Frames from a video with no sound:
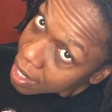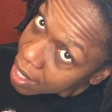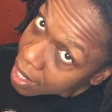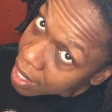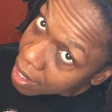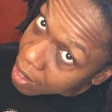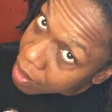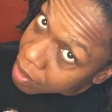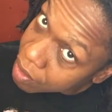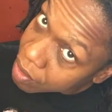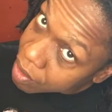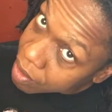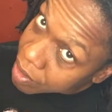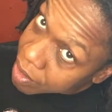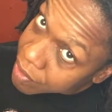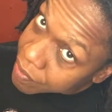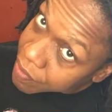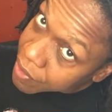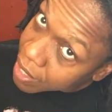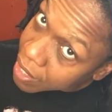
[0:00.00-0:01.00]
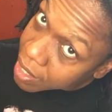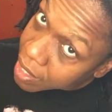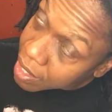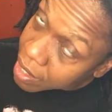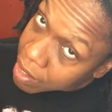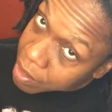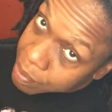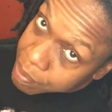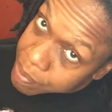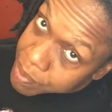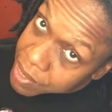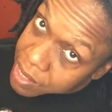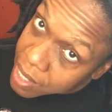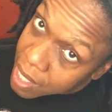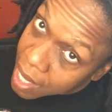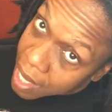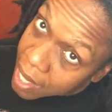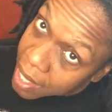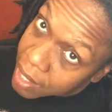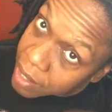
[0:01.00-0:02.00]
out of that up
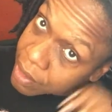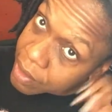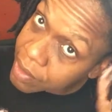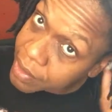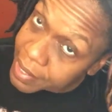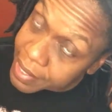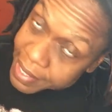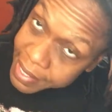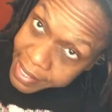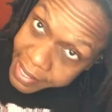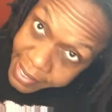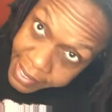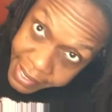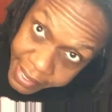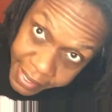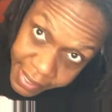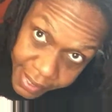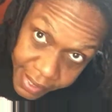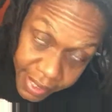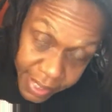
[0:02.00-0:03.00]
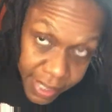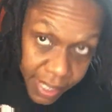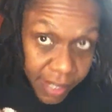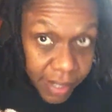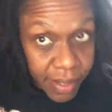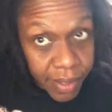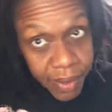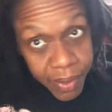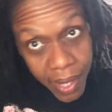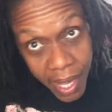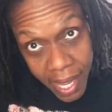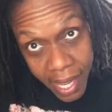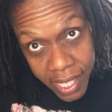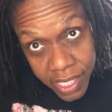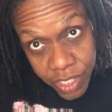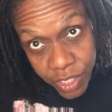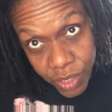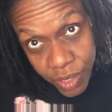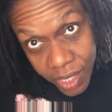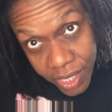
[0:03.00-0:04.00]
style, and so
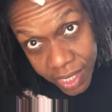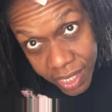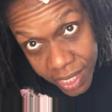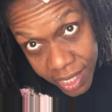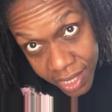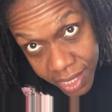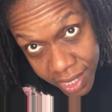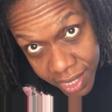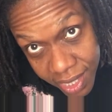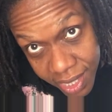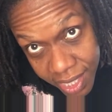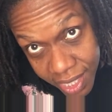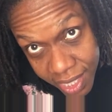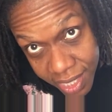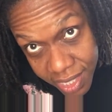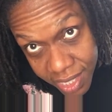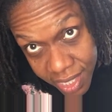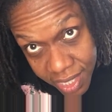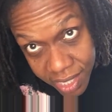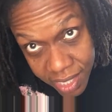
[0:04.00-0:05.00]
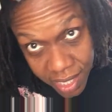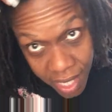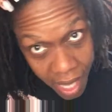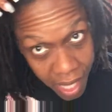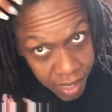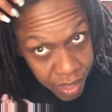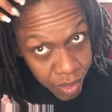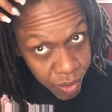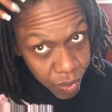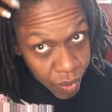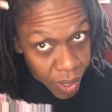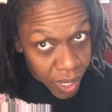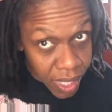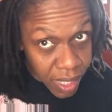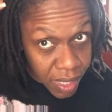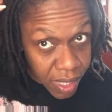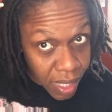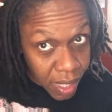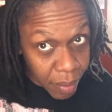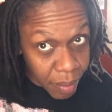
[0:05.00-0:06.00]
actually this is not the way
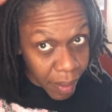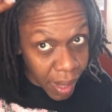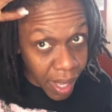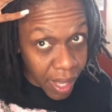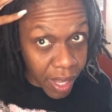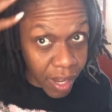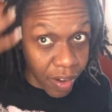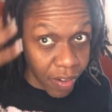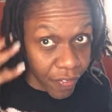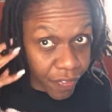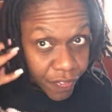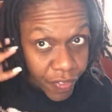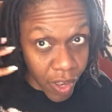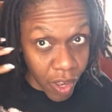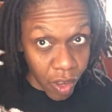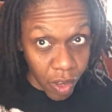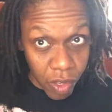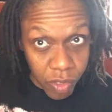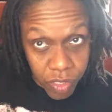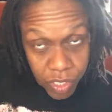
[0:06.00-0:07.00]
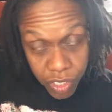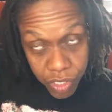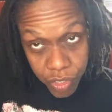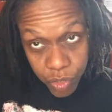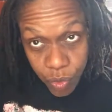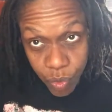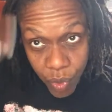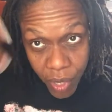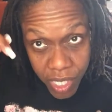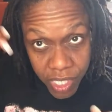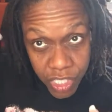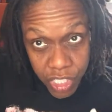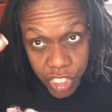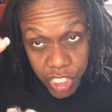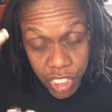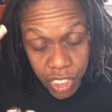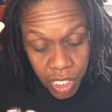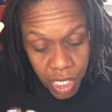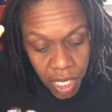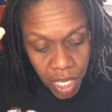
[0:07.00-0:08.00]
that my hair falls. It's the way
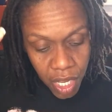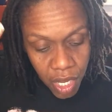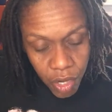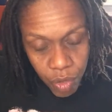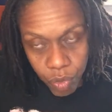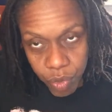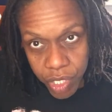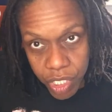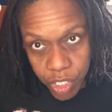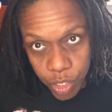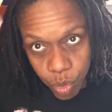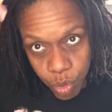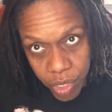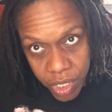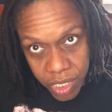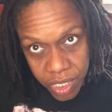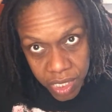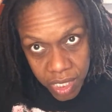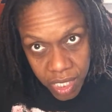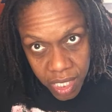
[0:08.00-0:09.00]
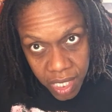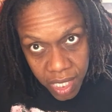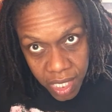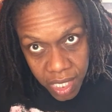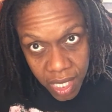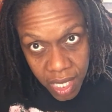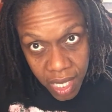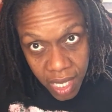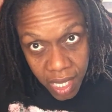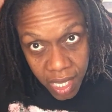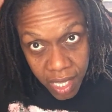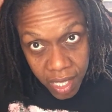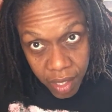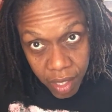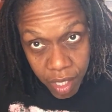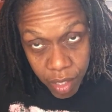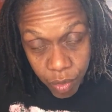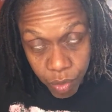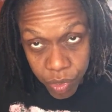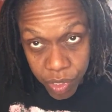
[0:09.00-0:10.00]
she retwisted it
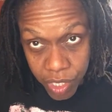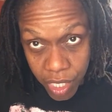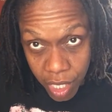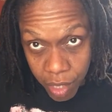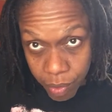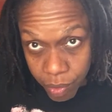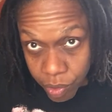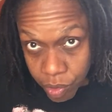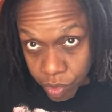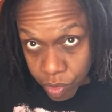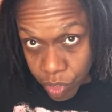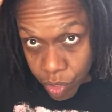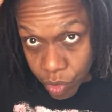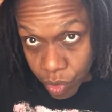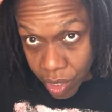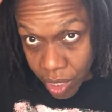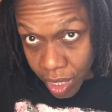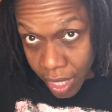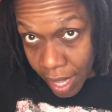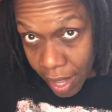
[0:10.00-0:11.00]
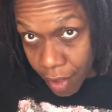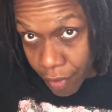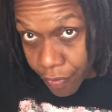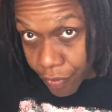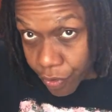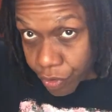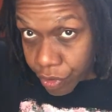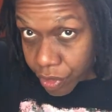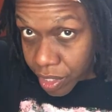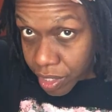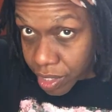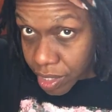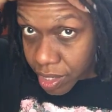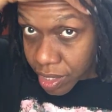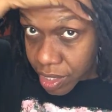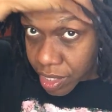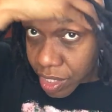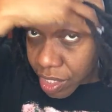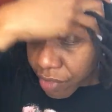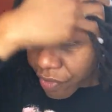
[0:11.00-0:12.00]
it was able to allow for
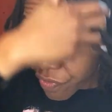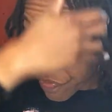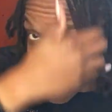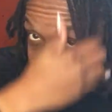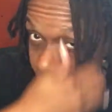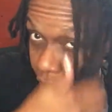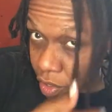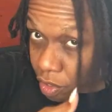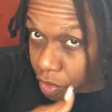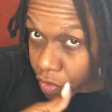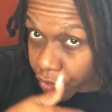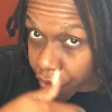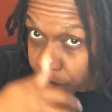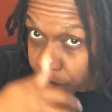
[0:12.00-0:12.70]
these to fall over